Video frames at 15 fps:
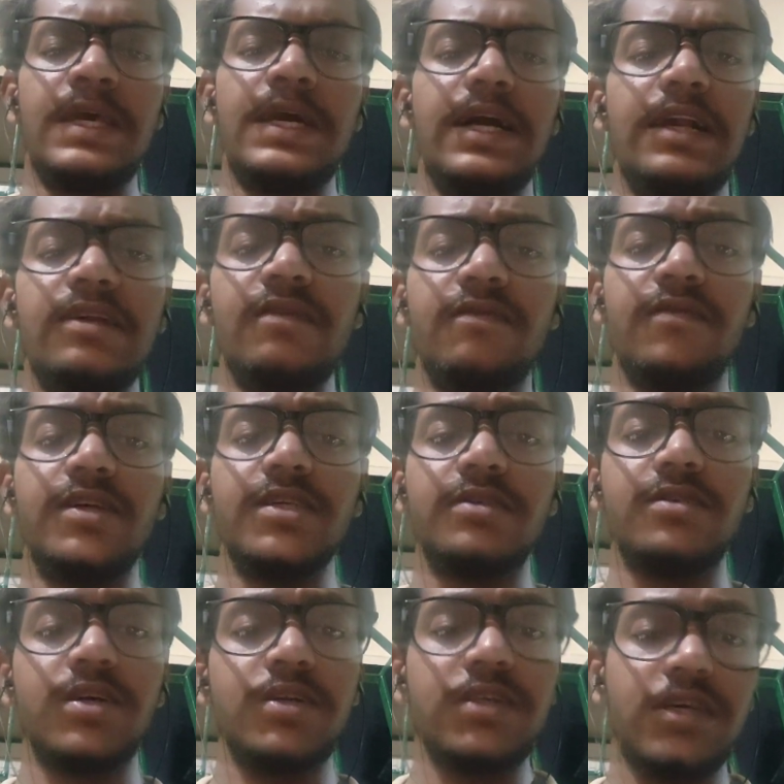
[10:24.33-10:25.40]
And in first
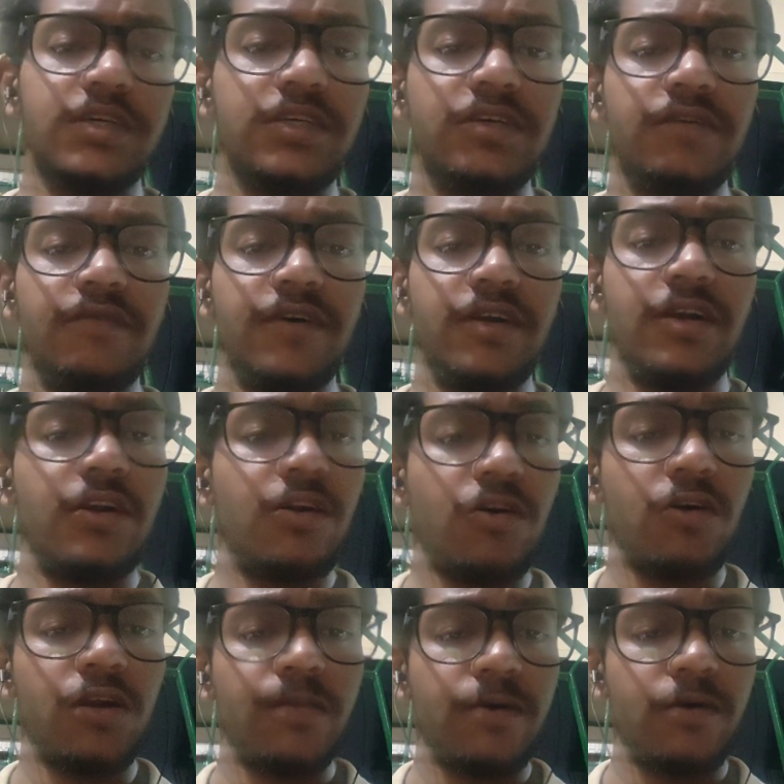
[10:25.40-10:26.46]
transaction where I
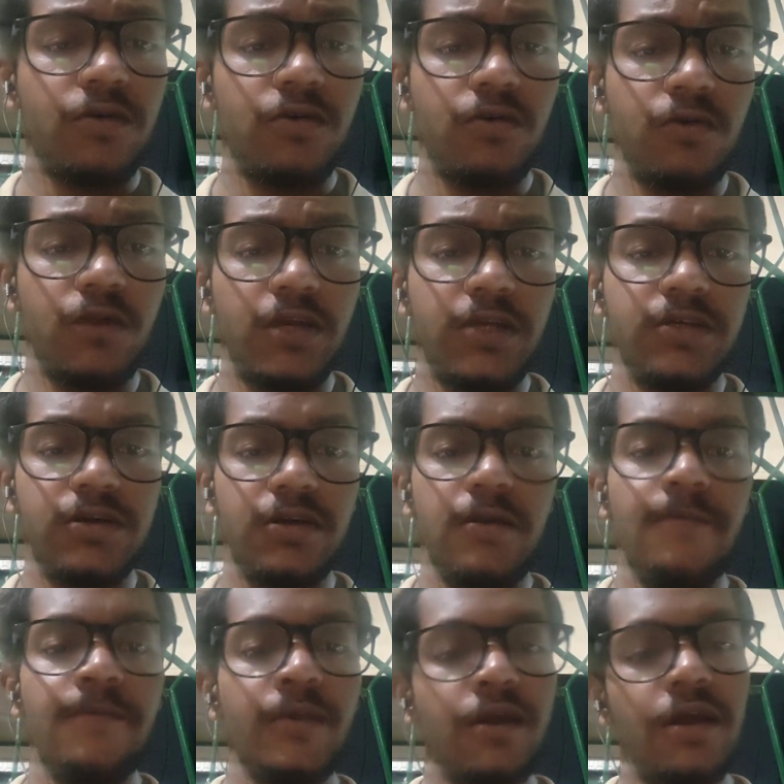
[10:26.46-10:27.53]
talked about donation,
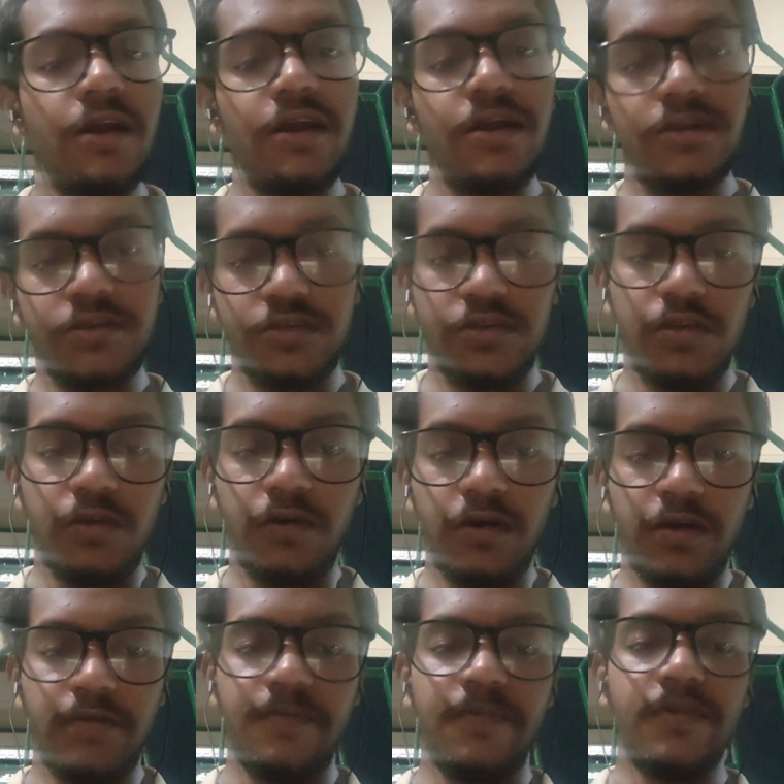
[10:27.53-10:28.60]
it is lower
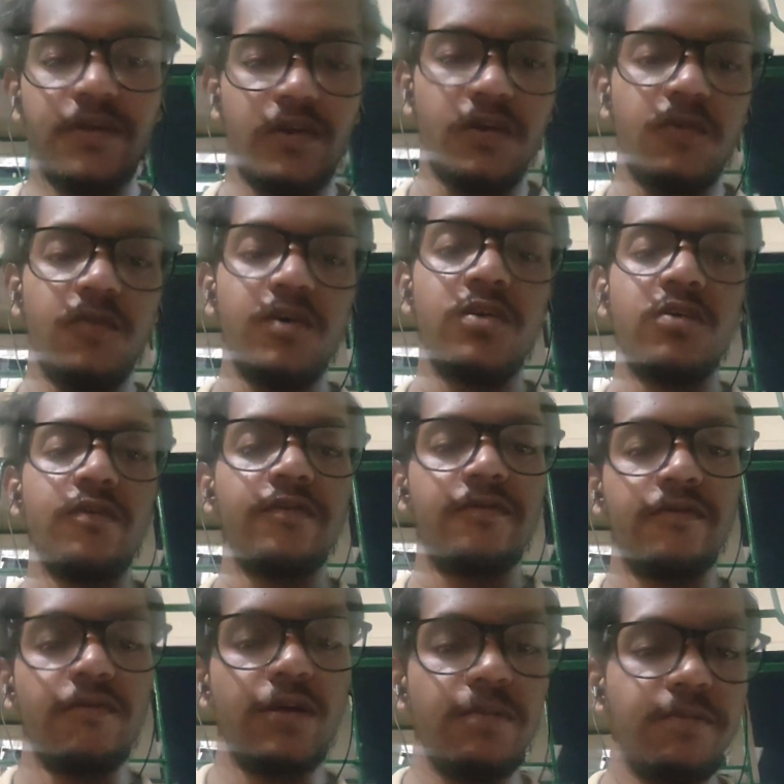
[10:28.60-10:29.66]
of
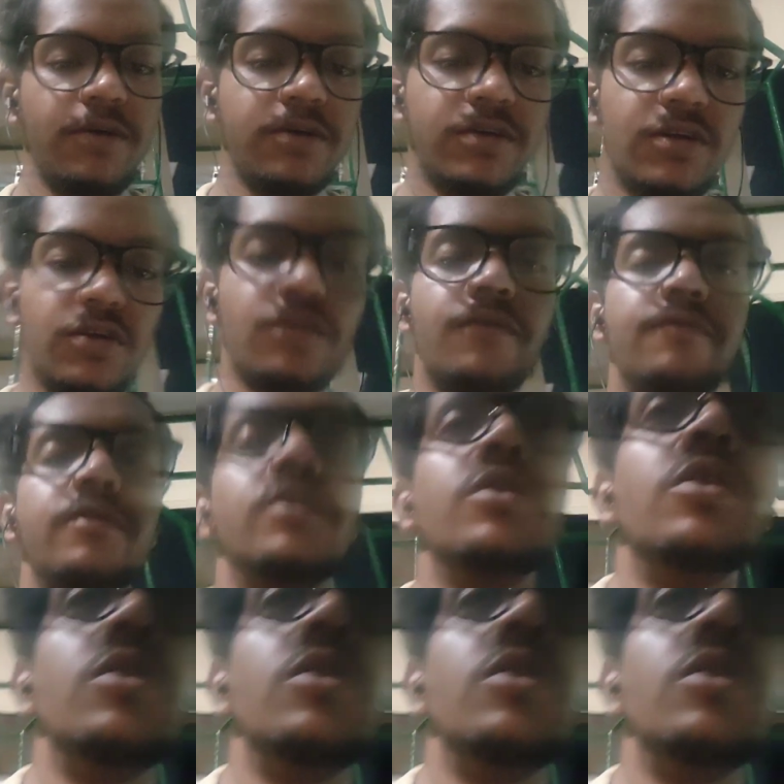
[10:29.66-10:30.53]
1% of